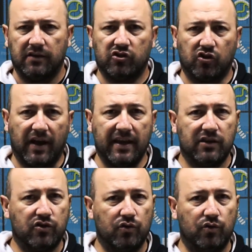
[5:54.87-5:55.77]
Try
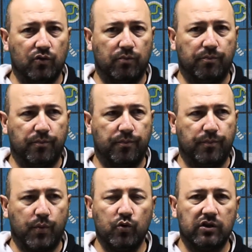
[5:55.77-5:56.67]
to
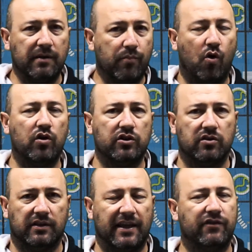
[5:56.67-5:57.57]
put the balls
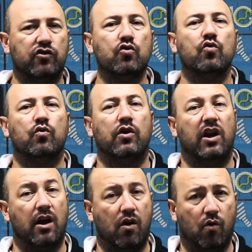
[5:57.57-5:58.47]
that you
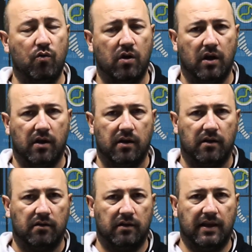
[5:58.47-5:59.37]
know
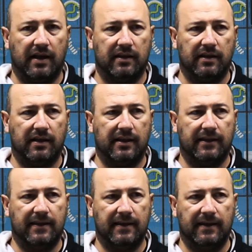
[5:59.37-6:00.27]
that
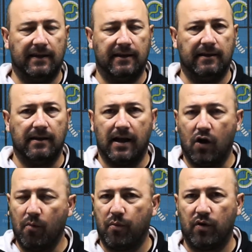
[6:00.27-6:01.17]
the
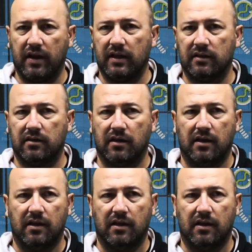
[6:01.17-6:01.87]
opponents